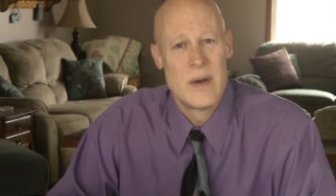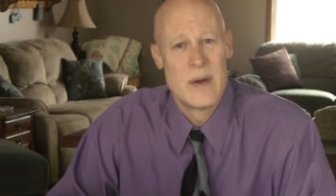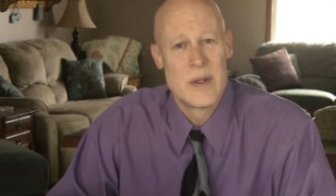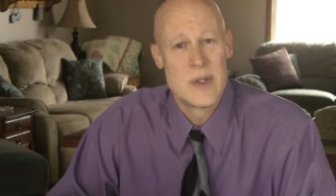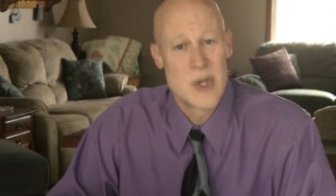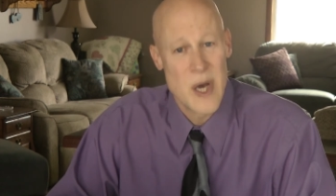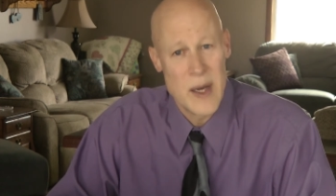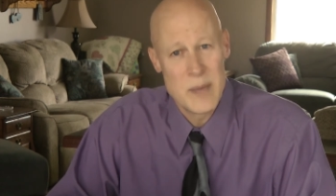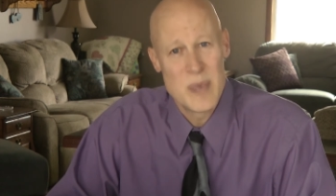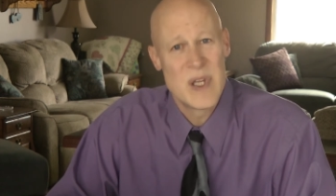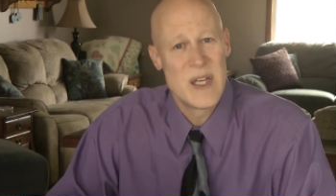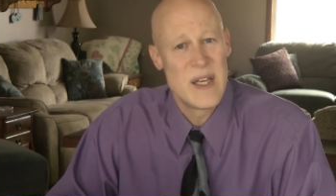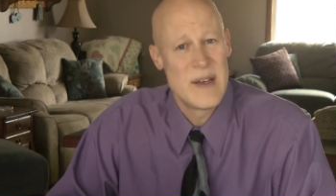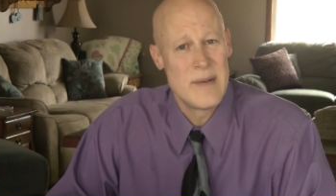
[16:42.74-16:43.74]
John
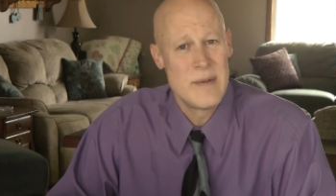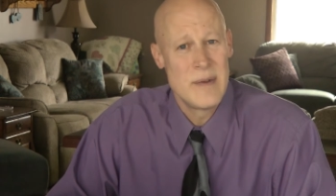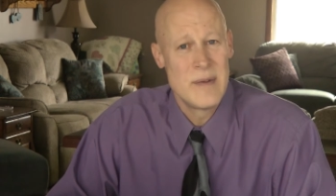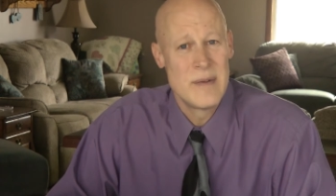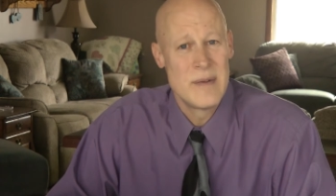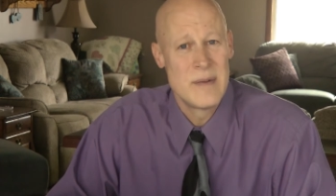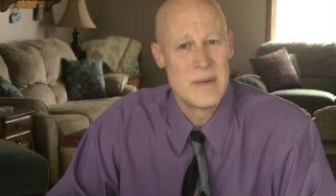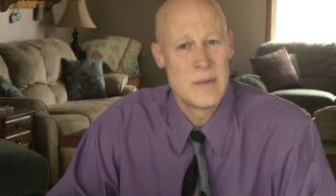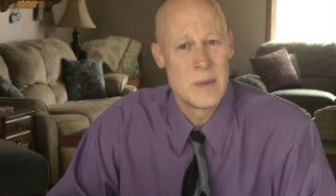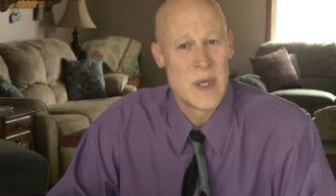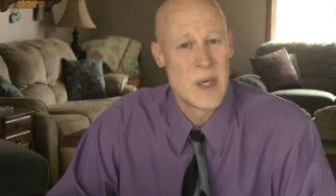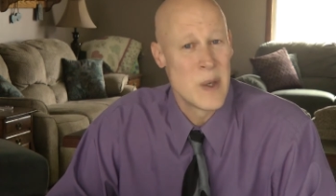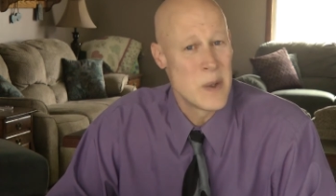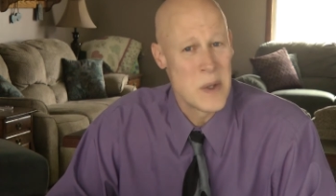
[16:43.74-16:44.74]
believed.
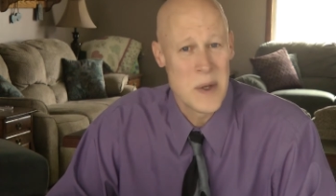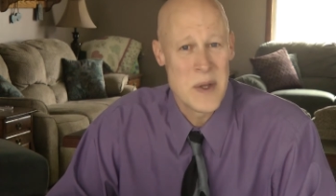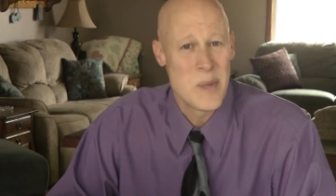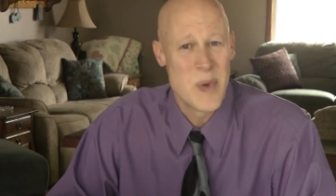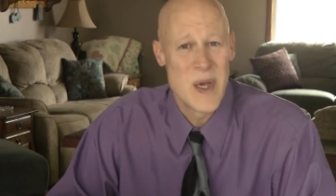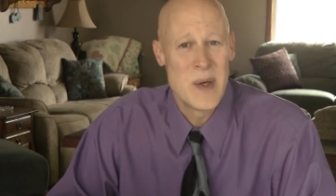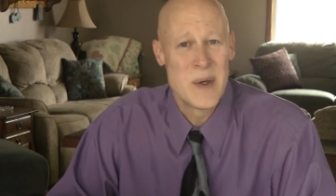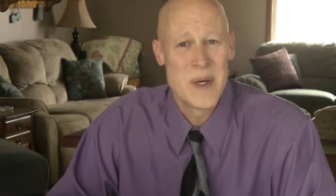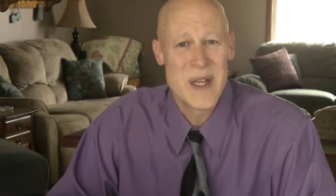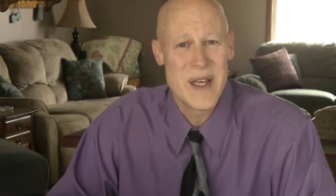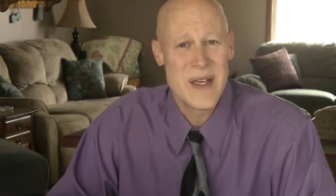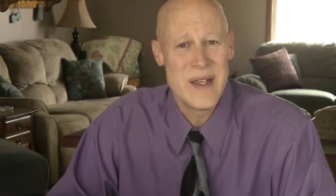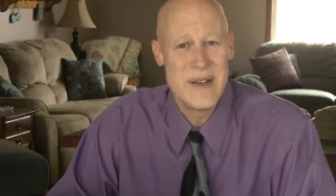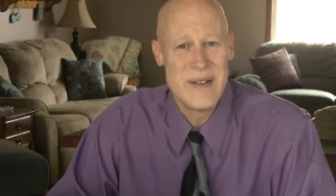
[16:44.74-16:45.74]
We don't know that Peter
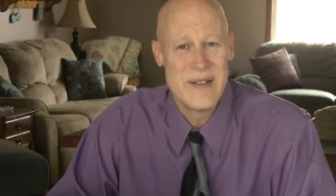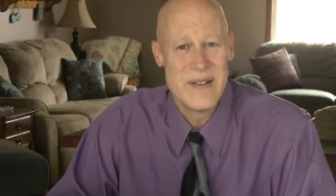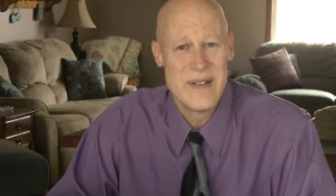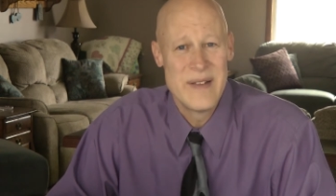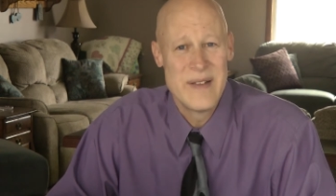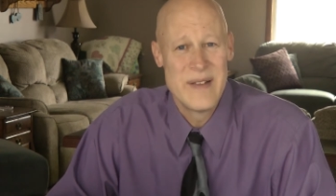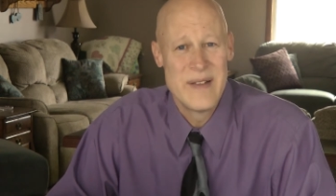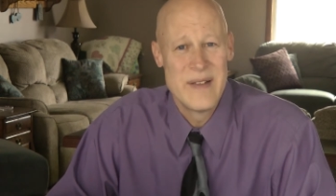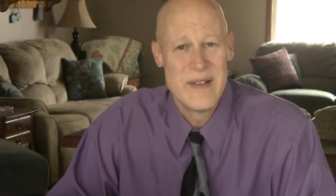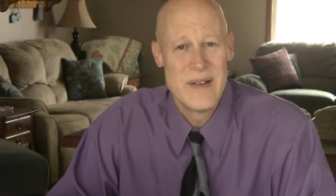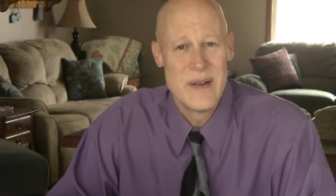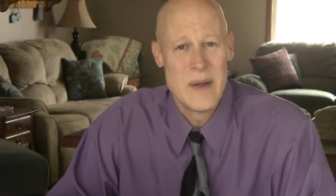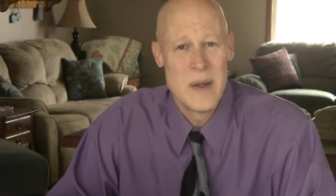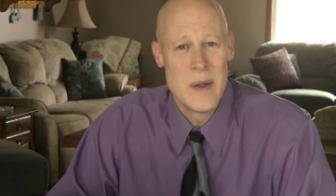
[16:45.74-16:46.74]
did.
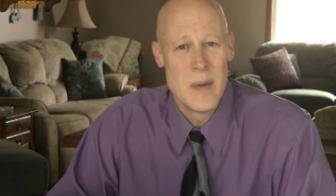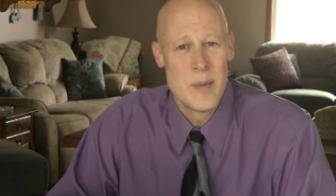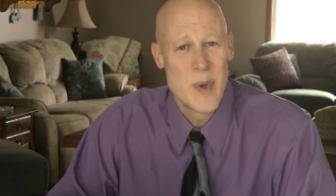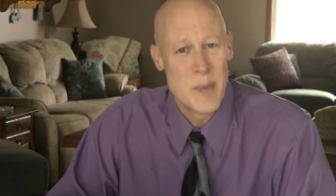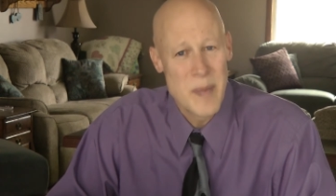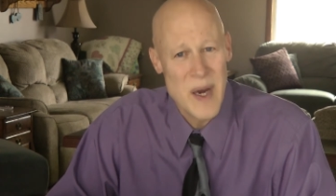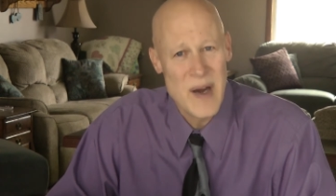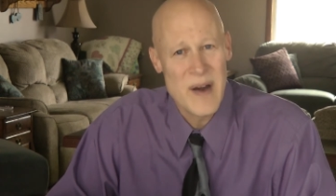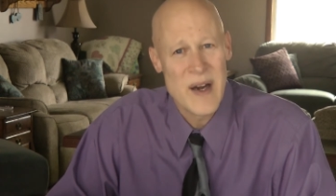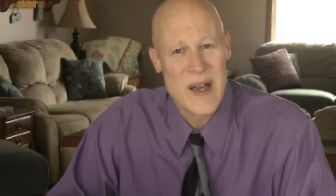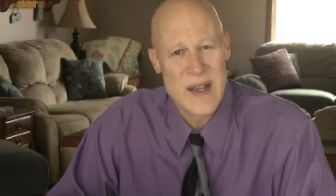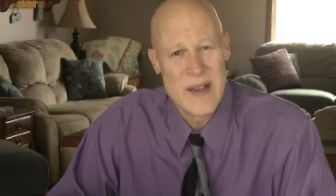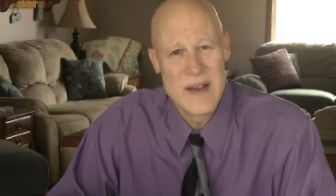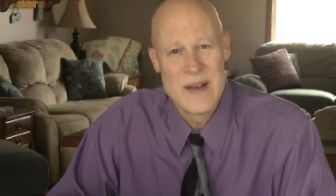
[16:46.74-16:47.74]
But
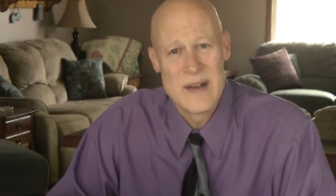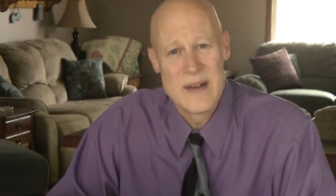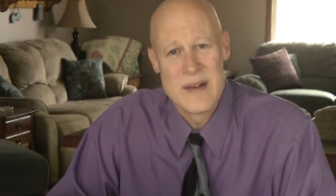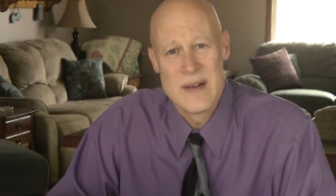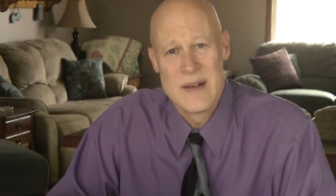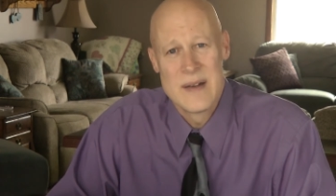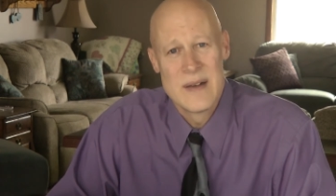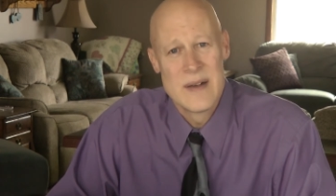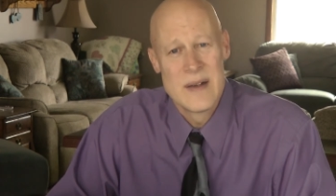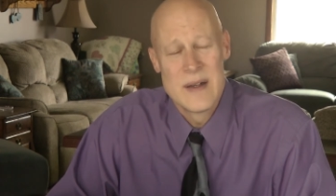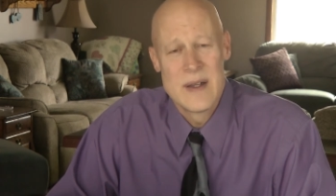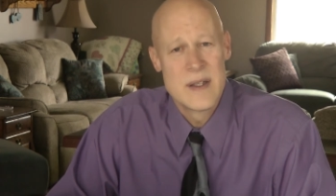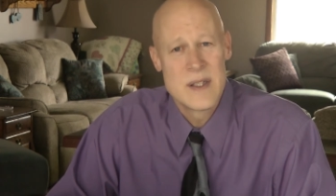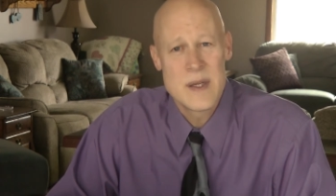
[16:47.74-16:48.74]
Mary,
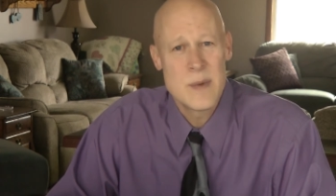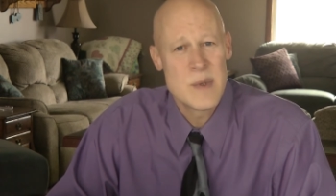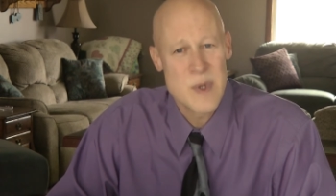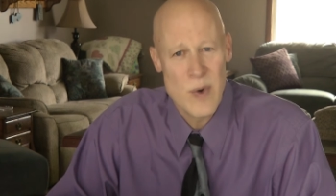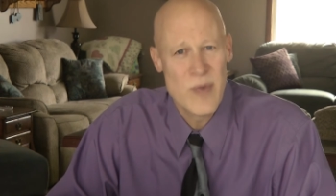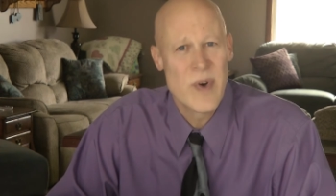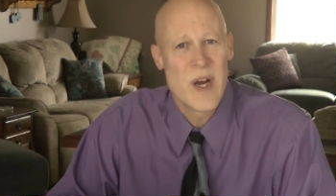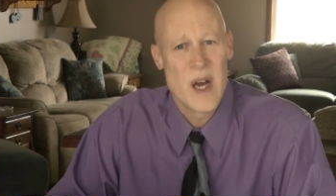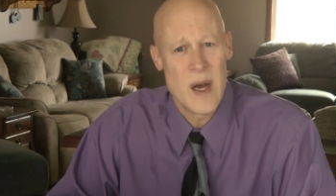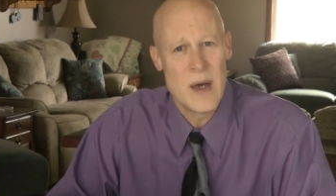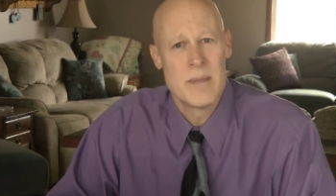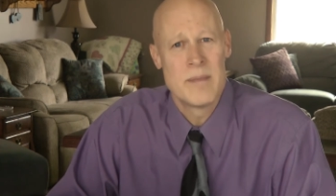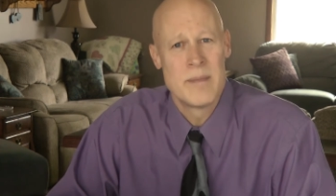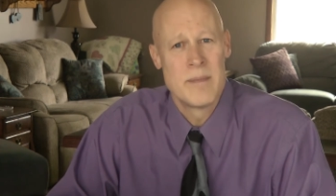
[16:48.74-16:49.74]
she was
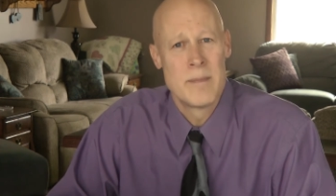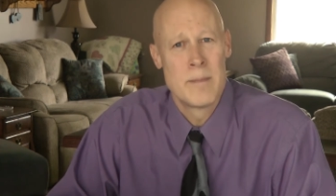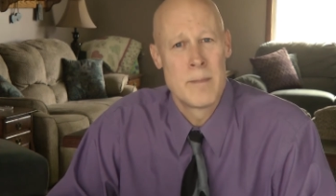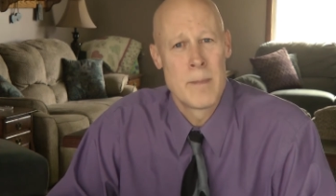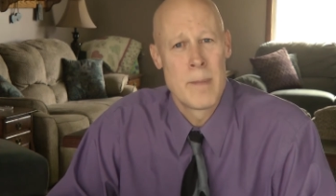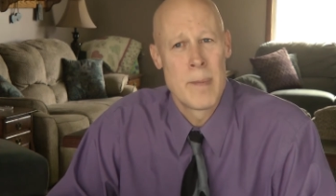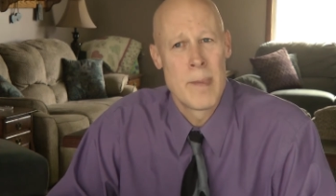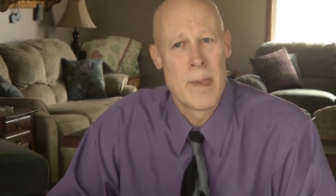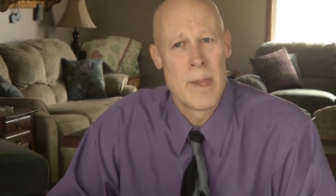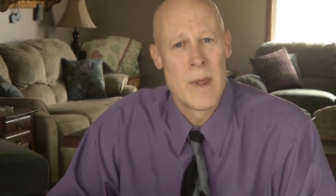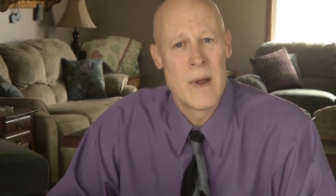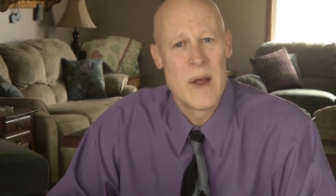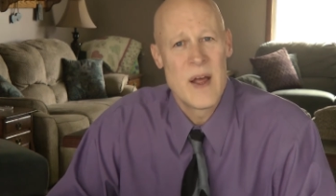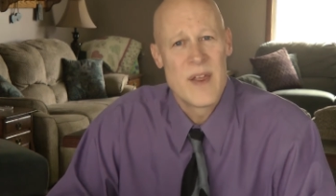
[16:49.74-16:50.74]
overcome.
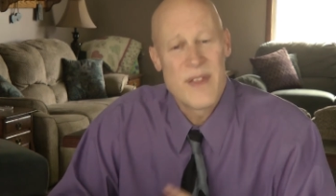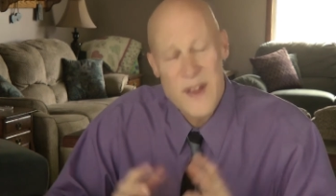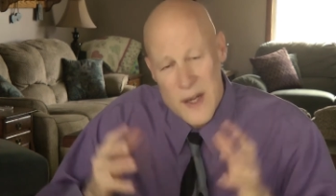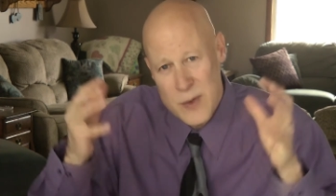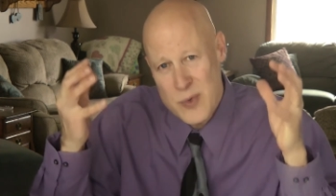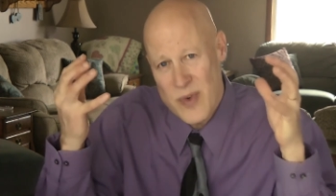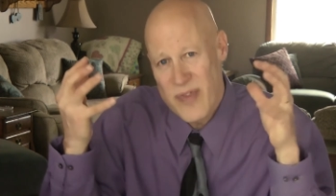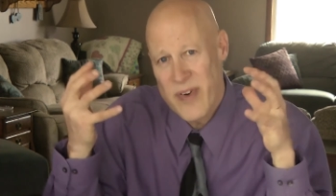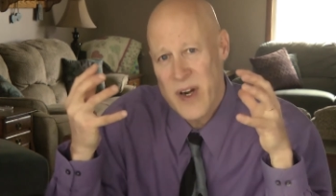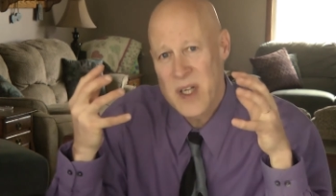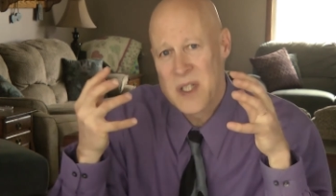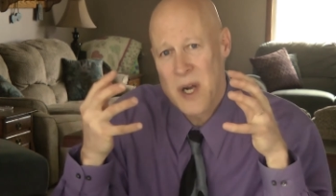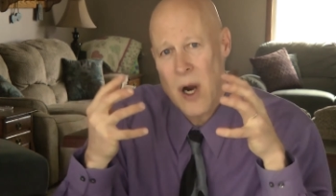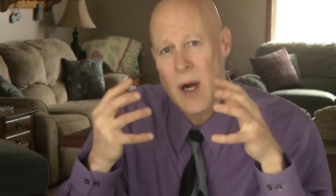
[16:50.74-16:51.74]
Things were very
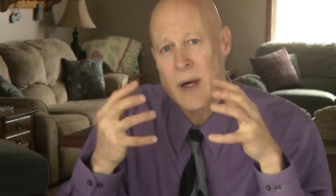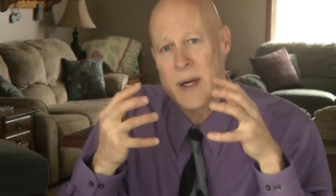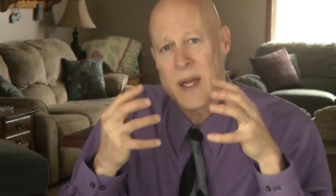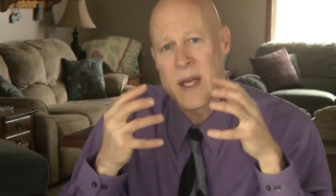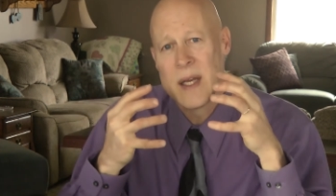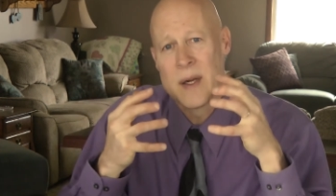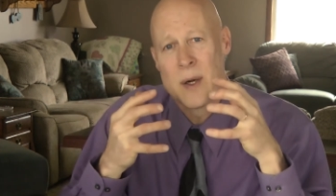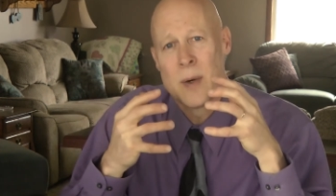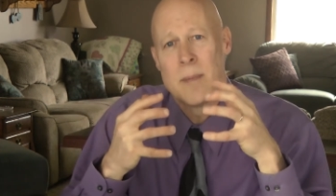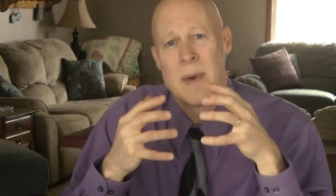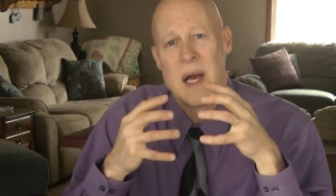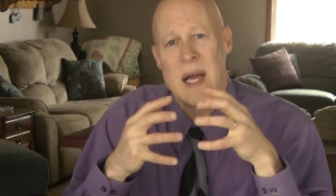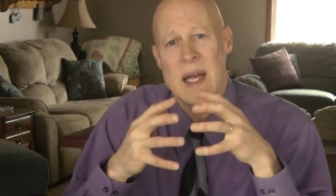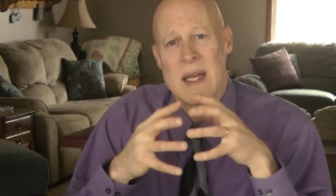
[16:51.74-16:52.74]
dark in her
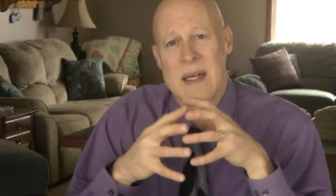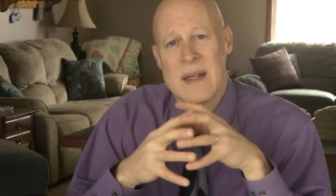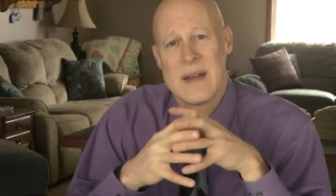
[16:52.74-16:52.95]
mind.